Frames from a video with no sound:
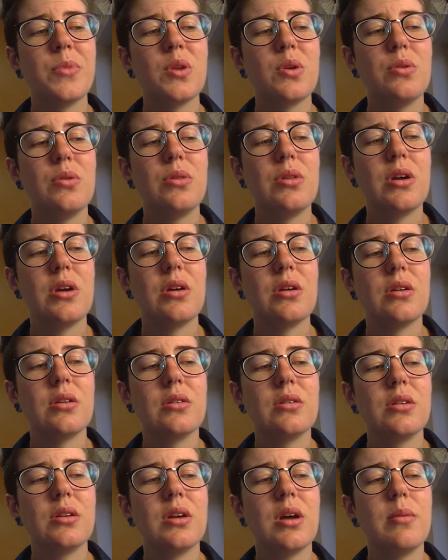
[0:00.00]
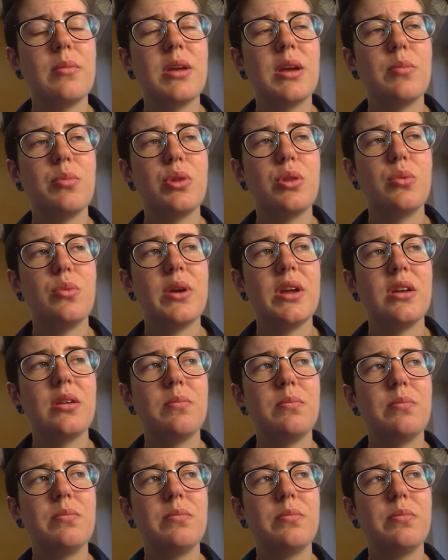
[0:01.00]
or they're coming up with a way to
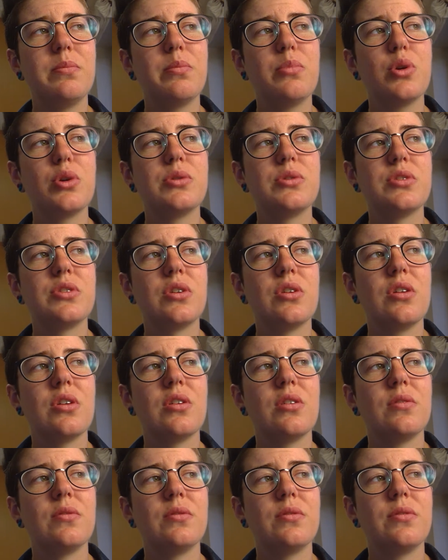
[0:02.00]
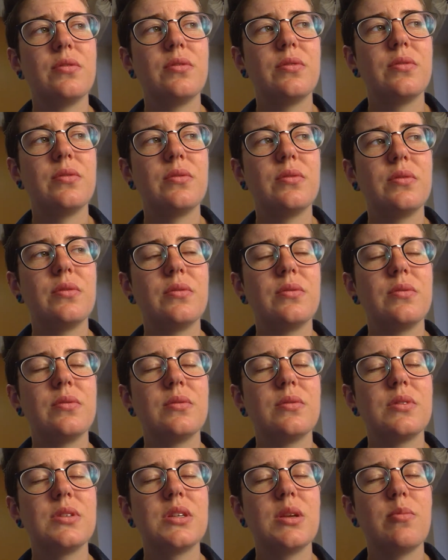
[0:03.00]
preserve
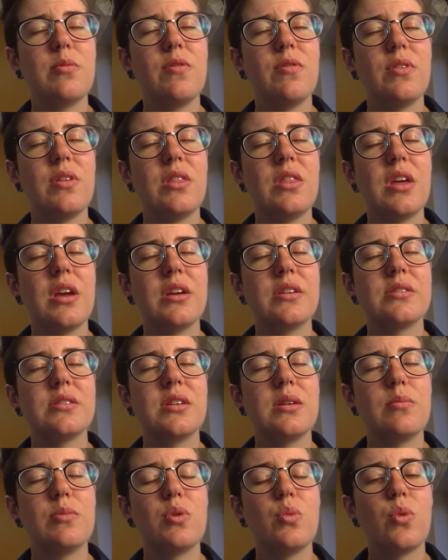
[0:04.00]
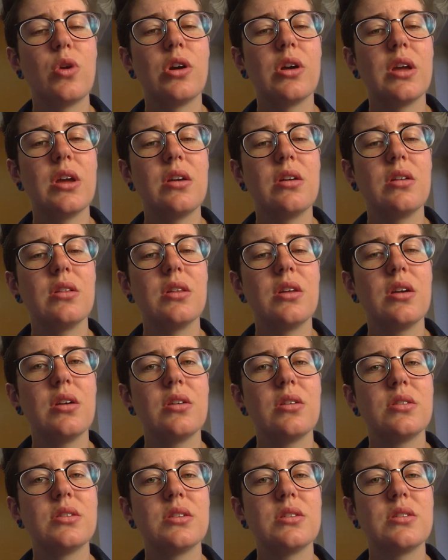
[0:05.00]
some of the things they've been working on
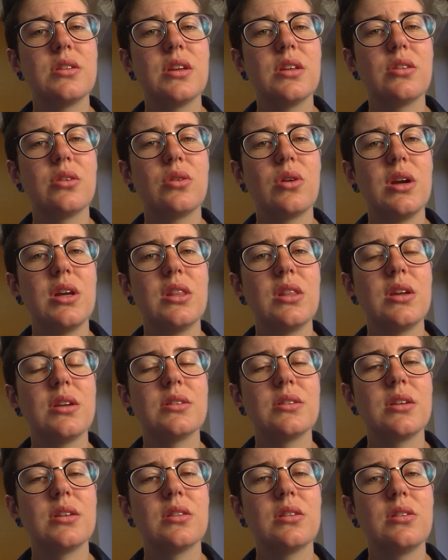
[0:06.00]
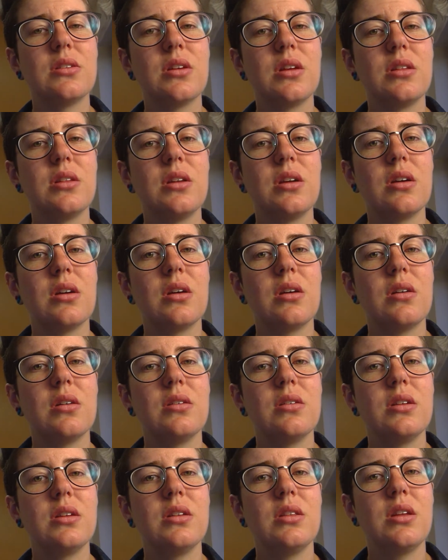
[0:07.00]
there, just like the great things like the
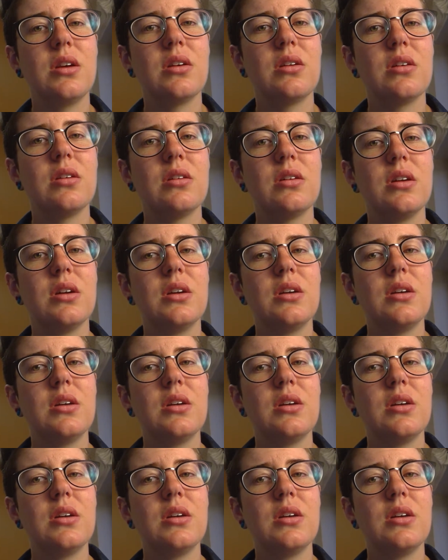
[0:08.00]
Tatekan and their,